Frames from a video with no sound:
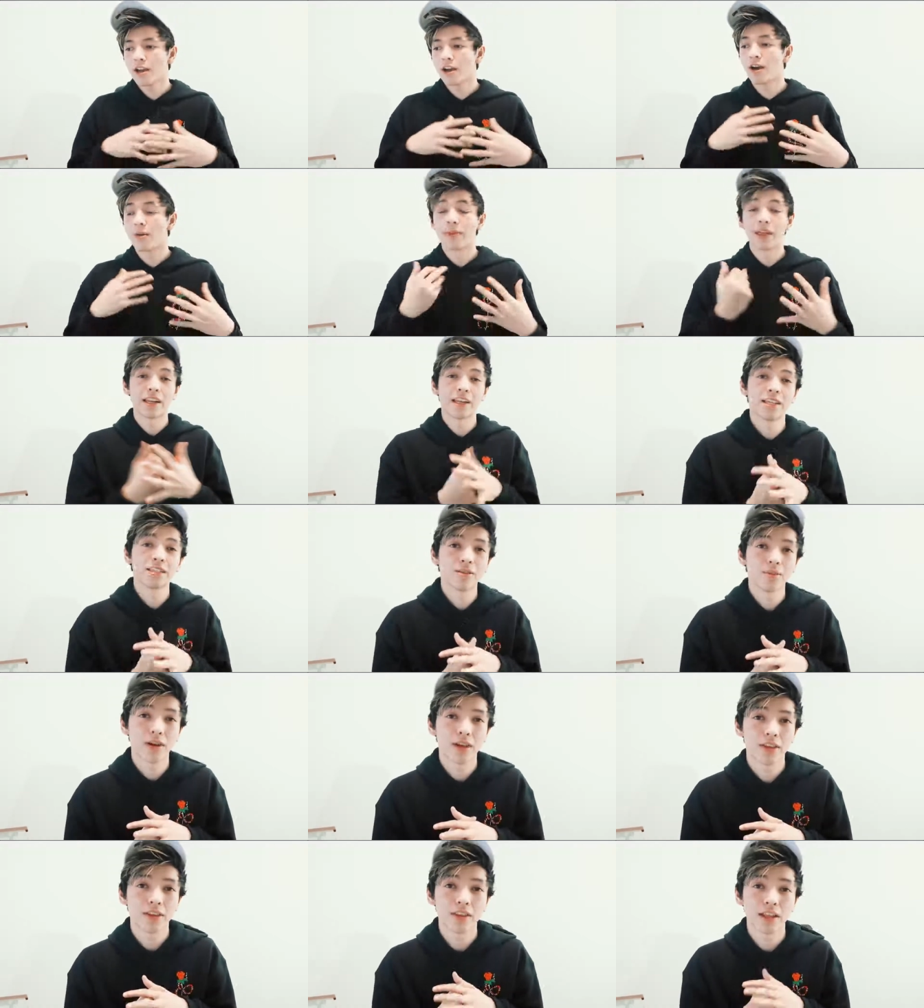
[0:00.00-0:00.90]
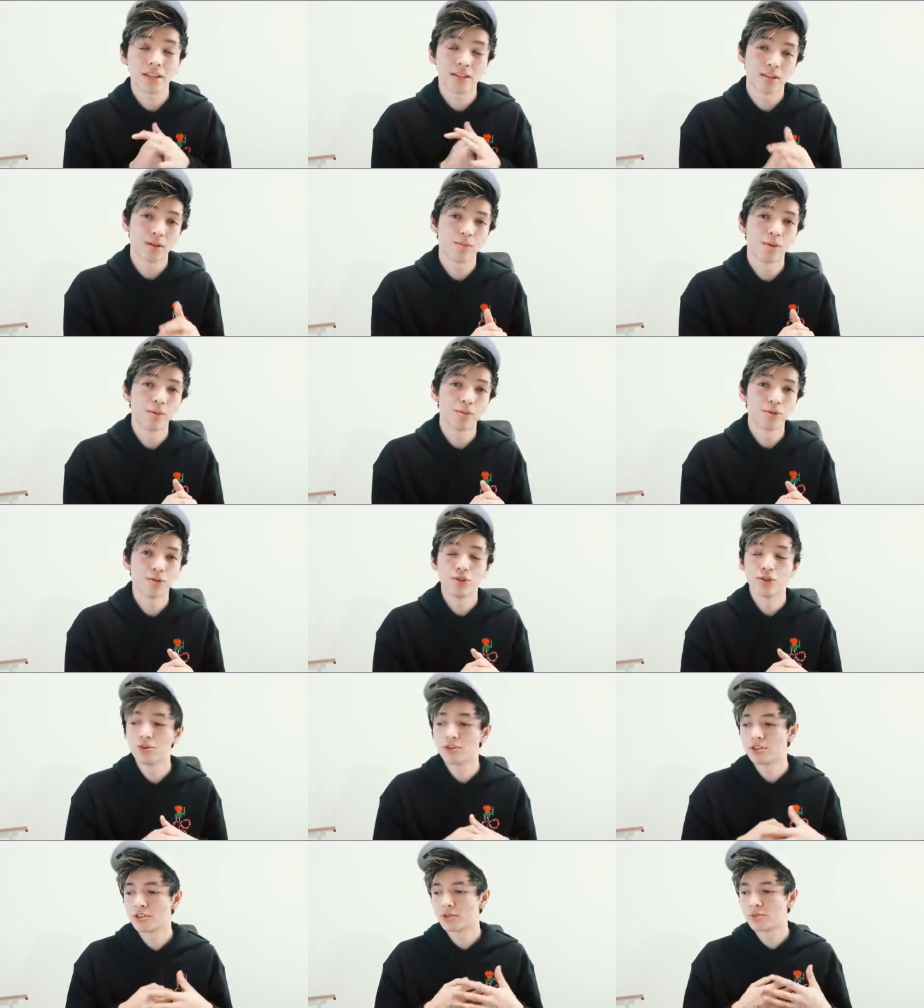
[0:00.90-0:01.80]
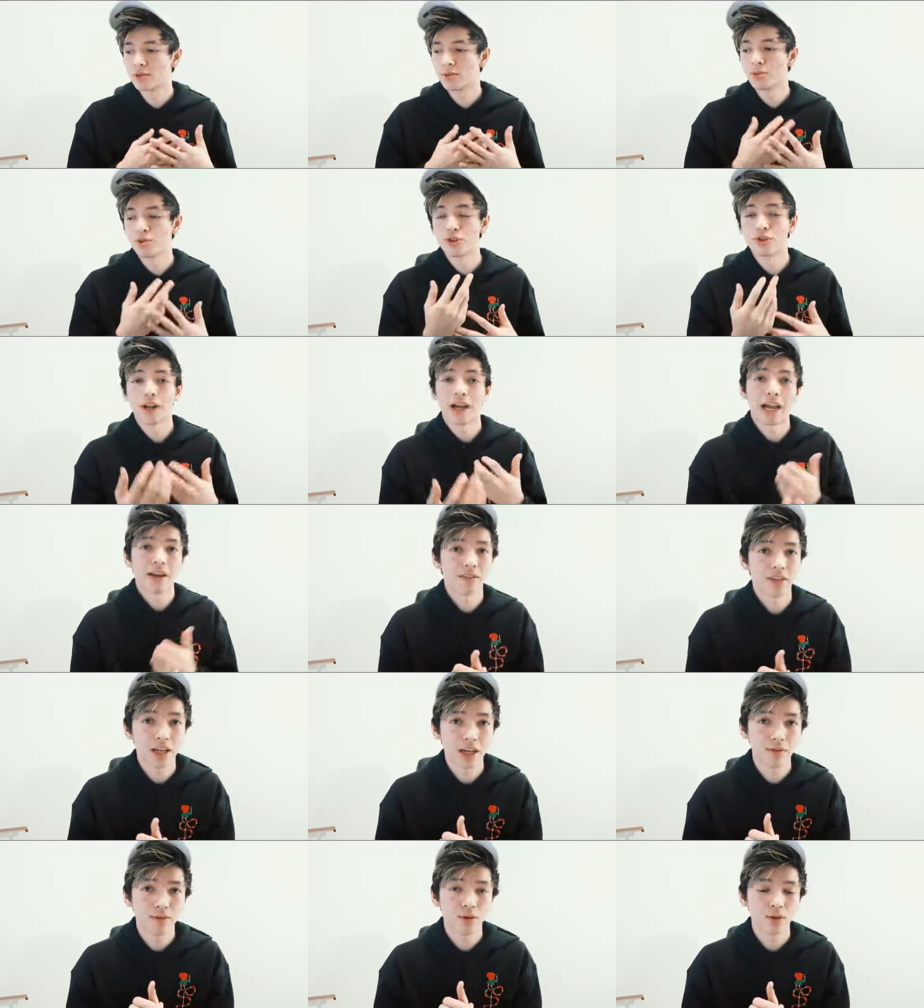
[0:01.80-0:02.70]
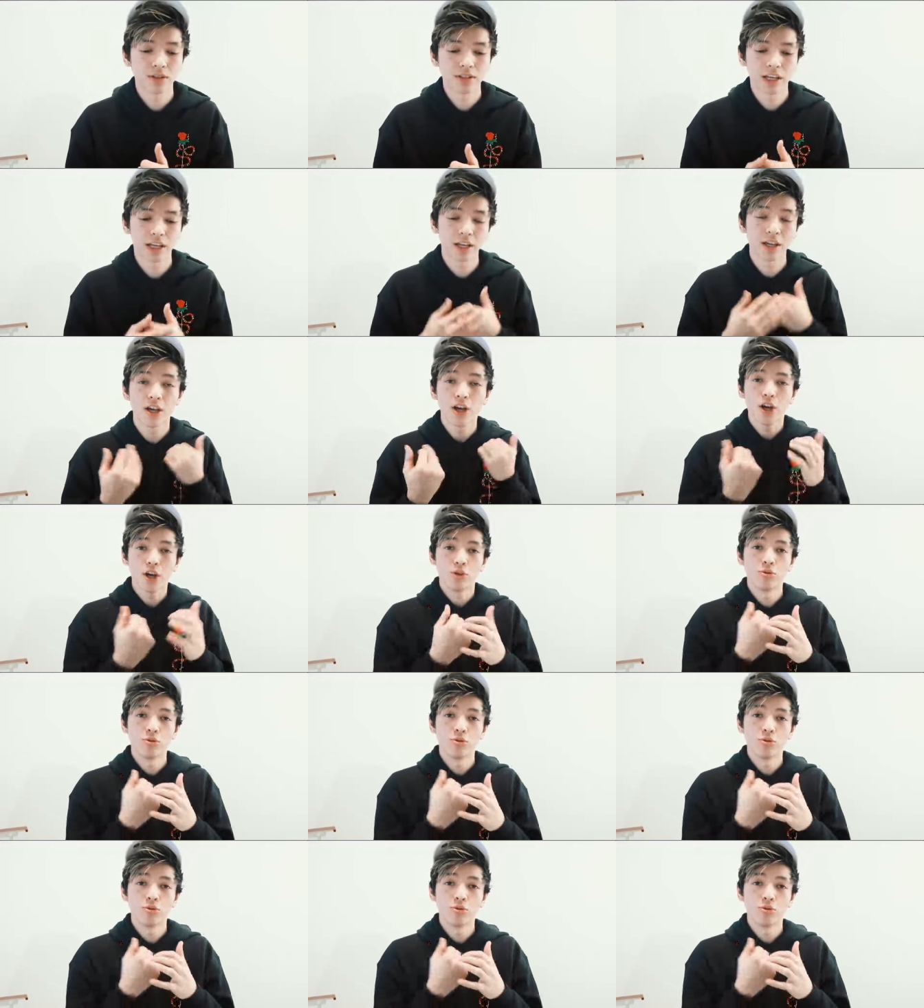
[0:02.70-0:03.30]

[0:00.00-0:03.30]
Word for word: um, that is a method that some people do and some people, you know, advocate for is, hey,